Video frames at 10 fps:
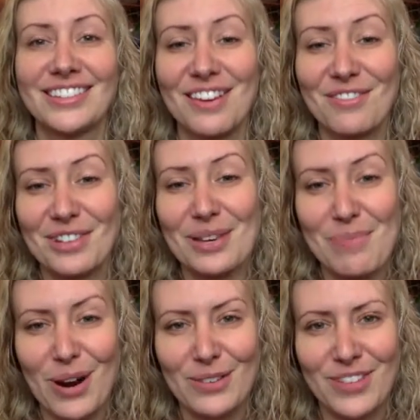definitely
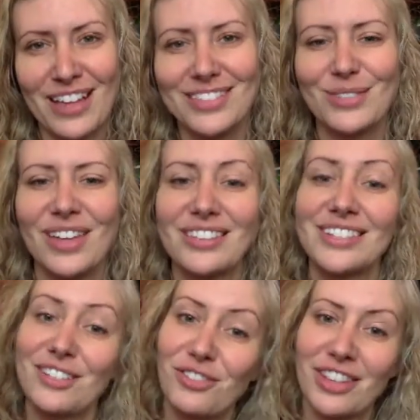part of that. So that's a
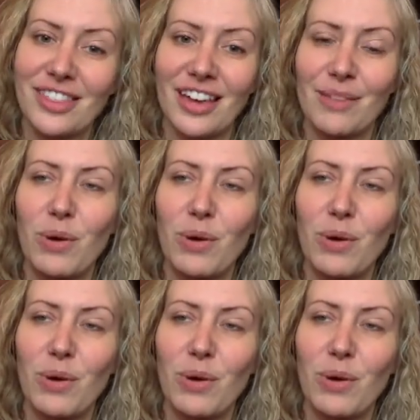different thing.